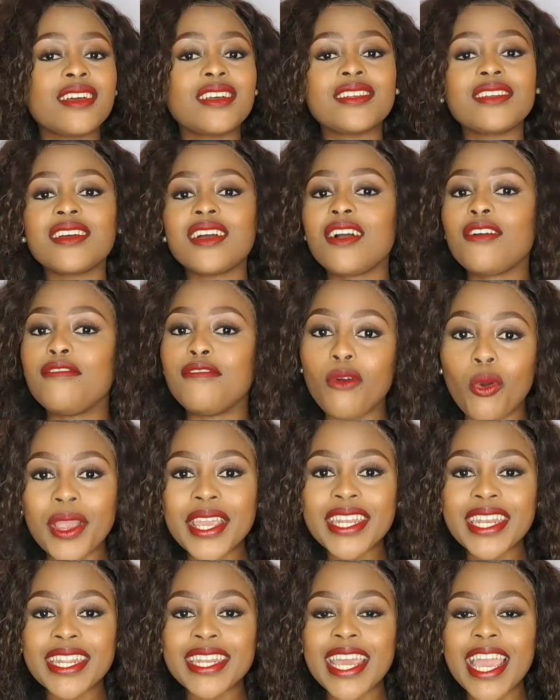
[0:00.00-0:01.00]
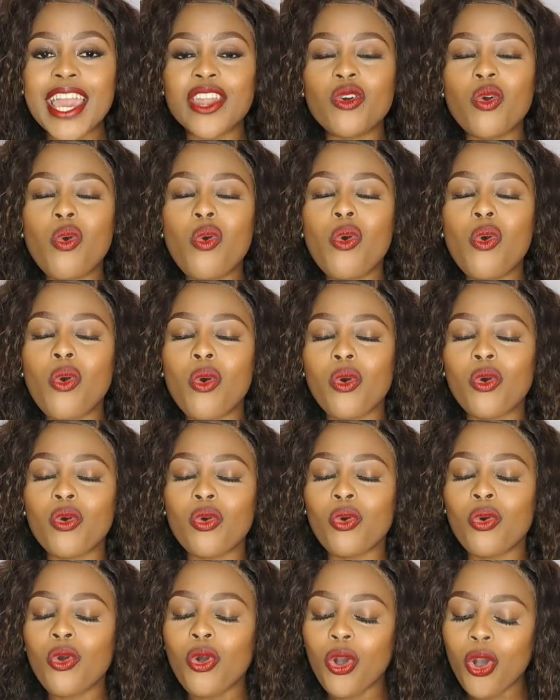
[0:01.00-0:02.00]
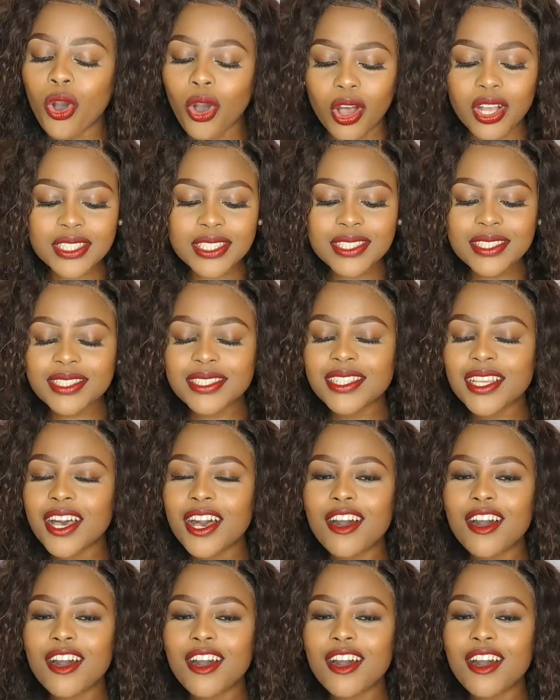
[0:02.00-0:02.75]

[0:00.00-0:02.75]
avoid it at all costs.